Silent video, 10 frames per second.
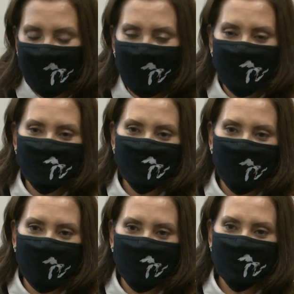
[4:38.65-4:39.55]
And
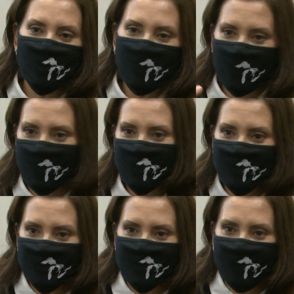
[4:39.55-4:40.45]
so doing
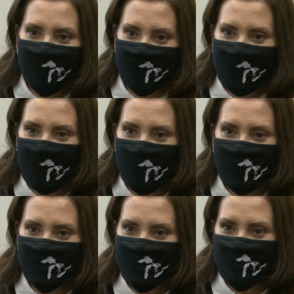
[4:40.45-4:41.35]
this until that
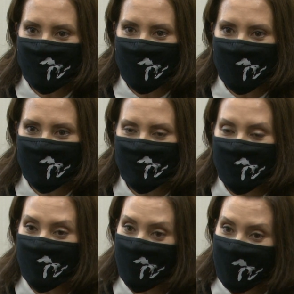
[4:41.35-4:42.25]
happens is important.
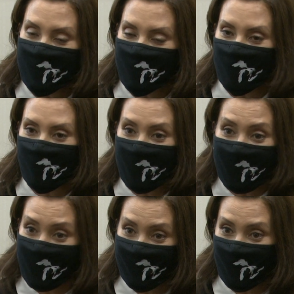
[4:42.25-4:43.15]
But the fact that there are
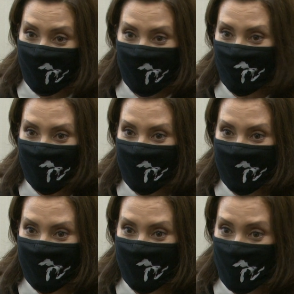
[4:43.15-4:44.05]
9 that are
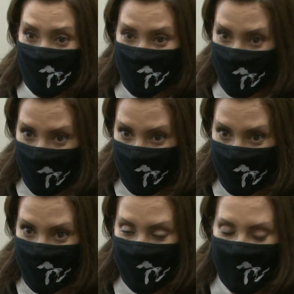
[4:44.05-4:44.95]
already in human
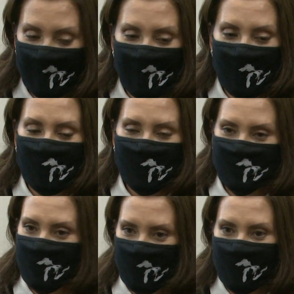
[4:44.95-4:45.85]
trials means
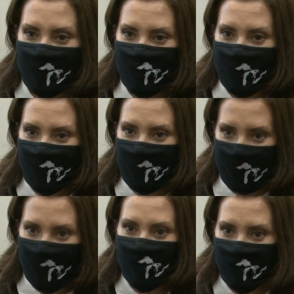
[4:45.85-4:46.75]
that I think we'll have a
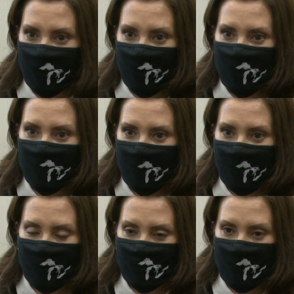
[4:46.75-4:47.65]
handful
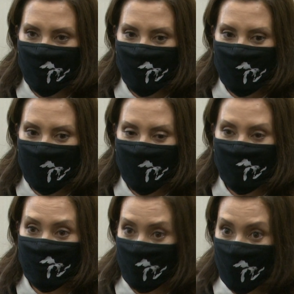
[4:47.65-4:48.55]
that will be
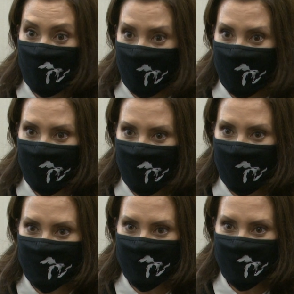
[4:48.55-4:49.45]
proven
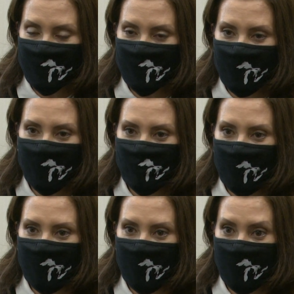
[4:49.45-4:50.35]
effective and safe
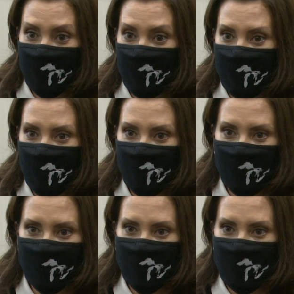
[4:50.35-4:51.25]
by the end of the year,
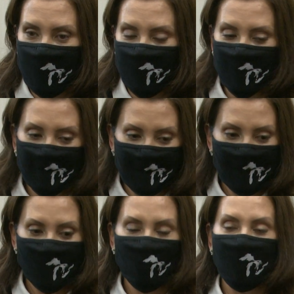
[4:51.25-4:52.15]
and then they've got to
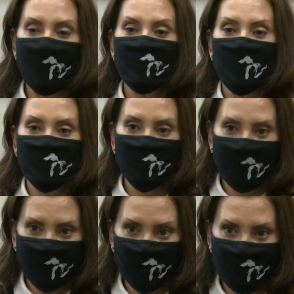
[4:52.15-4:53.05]
ramp up the
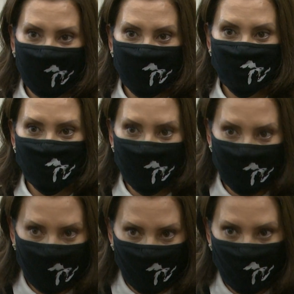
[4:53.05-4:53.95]
manufacturing,
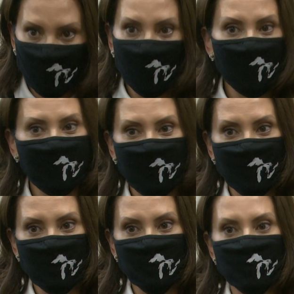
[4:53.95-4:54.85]
and then we're working on
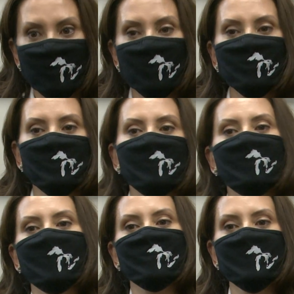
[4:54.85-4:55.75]
the distribution of
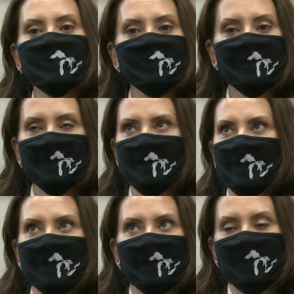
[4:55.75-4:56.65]
them.
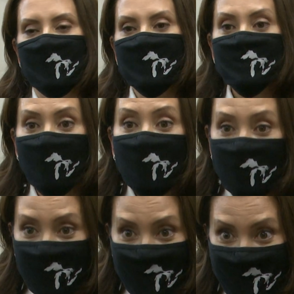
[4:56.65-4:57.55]
that's a
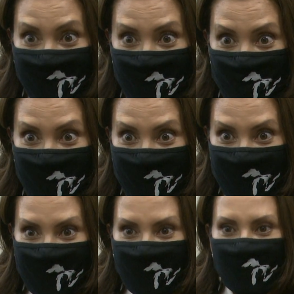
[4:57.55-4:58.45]
Herculean undertaking
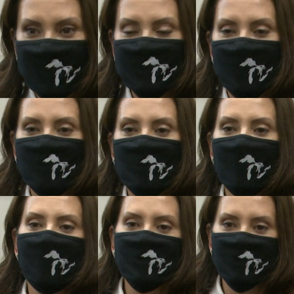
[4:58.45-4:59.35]
in and of itself. But
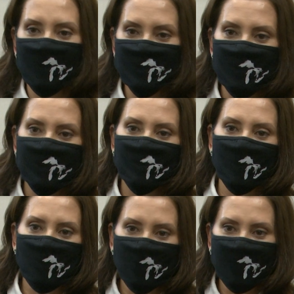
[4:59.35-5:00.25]
all of these things are
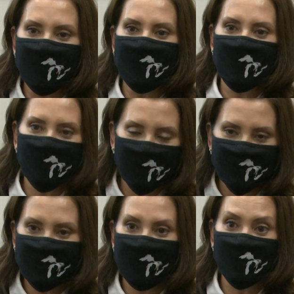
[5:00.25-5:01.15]
working in
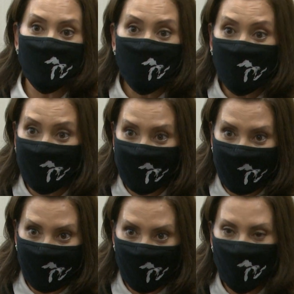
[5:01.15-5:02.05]
tandem right
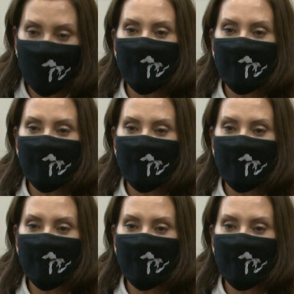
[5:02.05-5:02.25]
now.